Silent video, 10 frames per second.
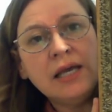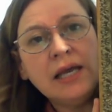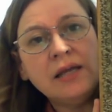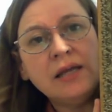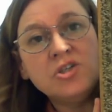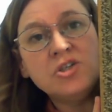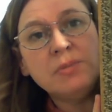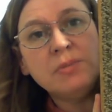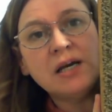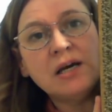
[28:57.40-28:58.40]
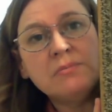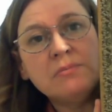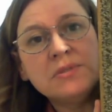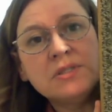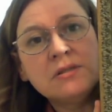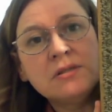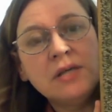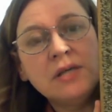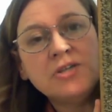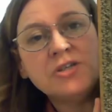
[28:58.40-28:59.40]
And she becomes
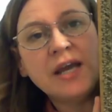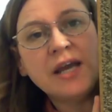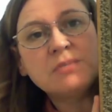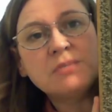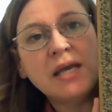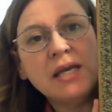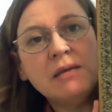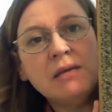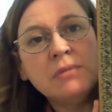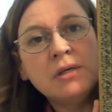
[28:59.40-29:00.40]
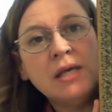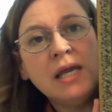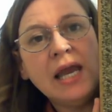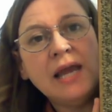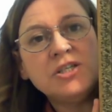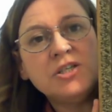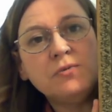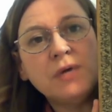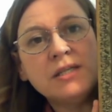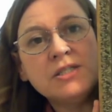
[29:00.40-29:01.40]
entranced by him. And she
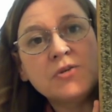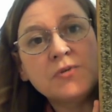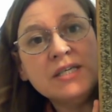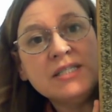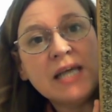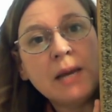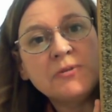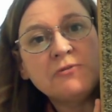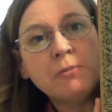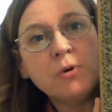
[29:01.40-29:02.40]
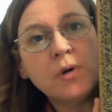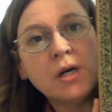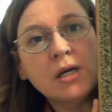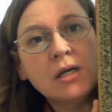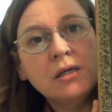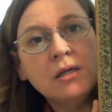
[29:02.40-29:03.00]
runs 3 steps from her work.